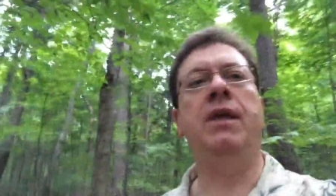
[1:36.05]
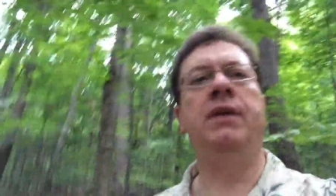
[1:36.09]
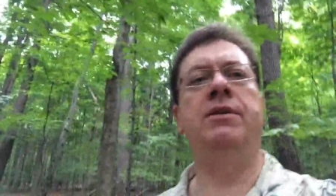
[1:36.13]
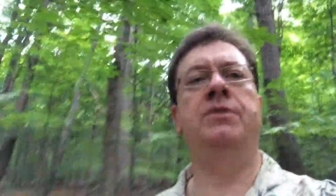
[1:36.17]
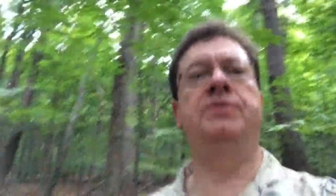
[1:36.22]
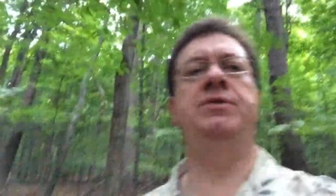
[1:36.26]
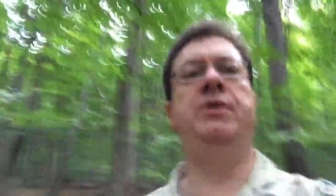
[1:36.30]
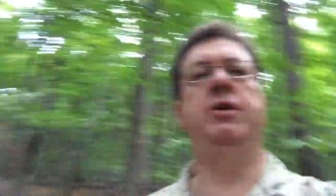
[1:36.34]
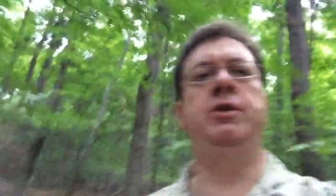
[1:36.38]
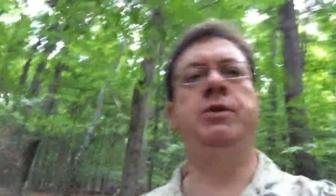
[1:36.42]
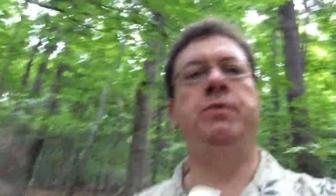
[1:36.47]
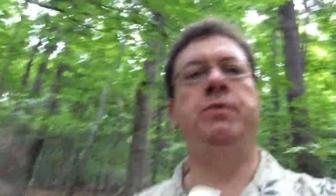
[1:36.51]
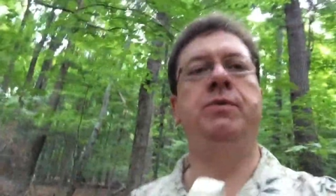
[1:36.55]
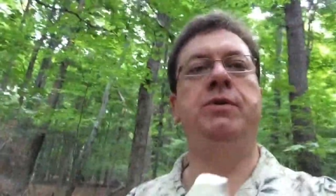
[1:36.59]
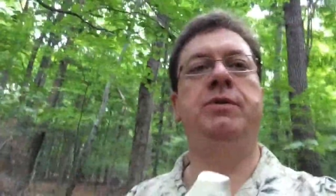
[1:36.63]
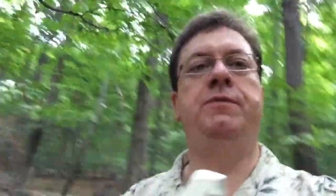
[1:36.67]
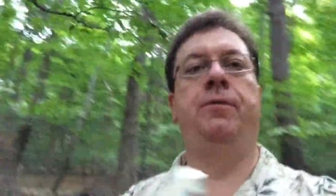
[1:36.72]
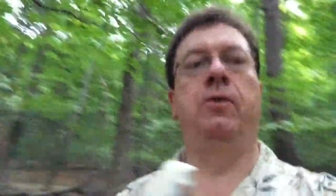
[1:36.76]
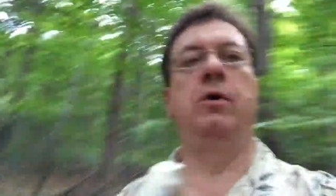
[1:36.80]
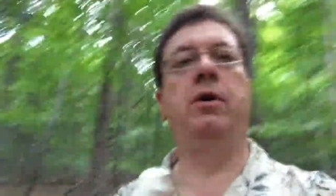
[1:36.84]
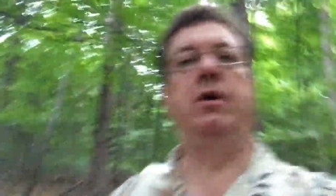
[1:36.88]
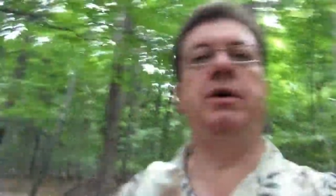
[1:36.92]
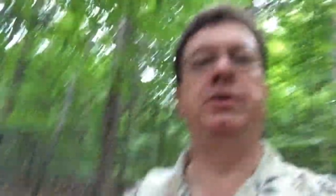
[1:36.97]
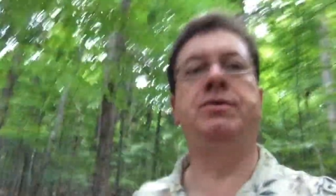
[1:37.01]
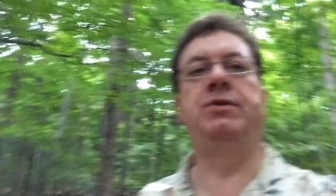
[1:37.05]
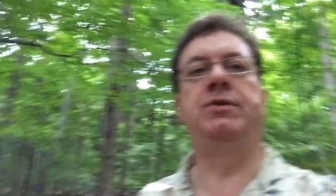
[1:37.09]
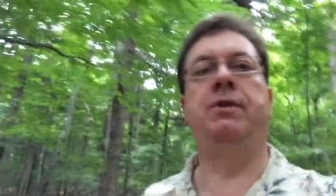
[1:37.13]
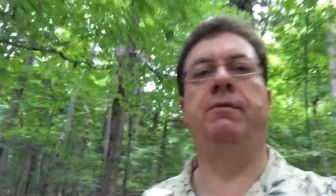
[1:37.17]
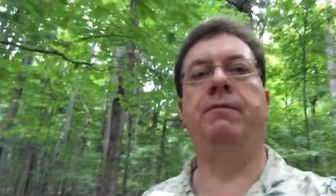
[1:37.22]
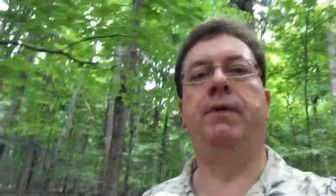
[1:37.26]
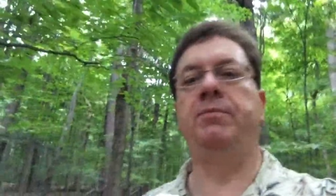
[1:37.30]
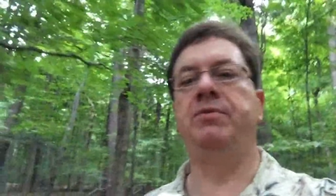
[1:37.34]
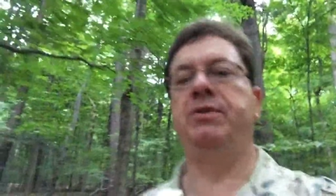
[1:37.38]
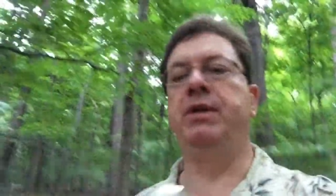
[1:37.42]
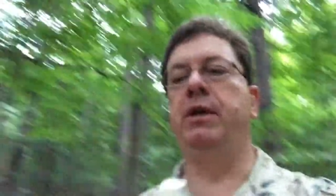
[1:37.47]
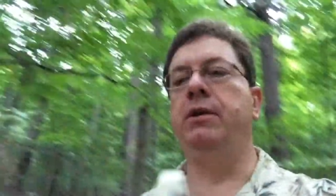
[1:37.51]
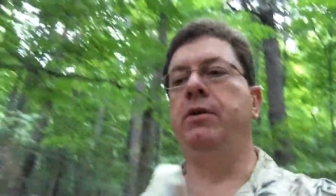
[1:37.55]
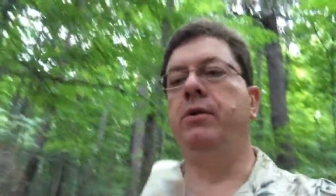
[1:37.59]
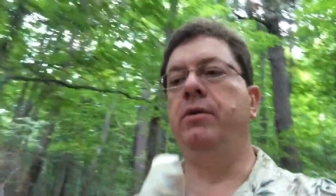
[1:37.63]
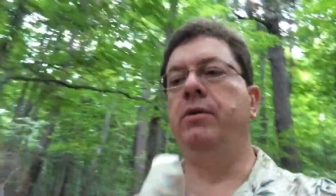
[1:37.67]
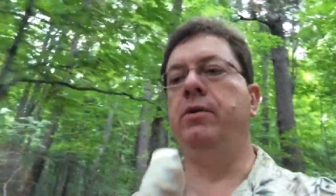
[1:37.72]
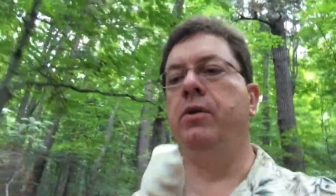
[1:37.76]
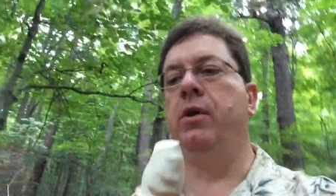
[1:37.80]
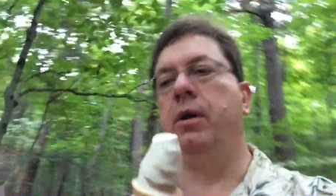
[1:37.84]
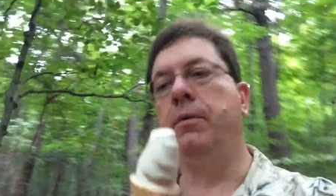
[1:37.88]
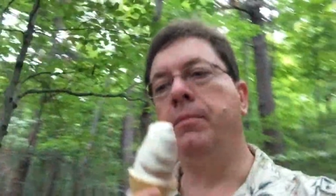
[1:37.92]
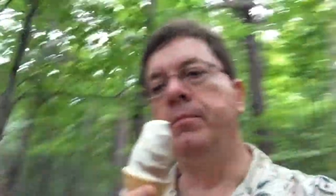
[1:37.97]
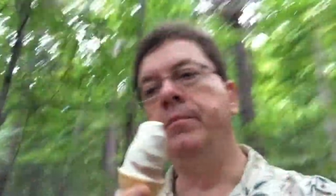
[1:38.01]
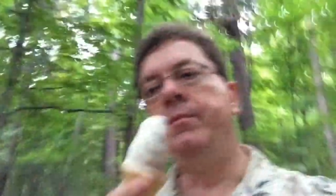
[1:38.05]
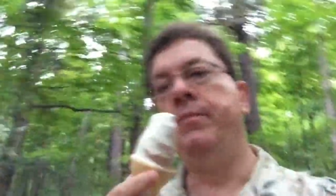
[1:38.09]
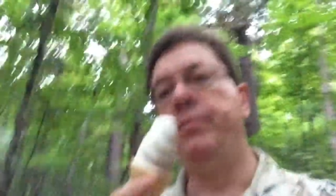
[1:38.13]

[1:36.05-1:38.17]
deciduous forest of upstate New York.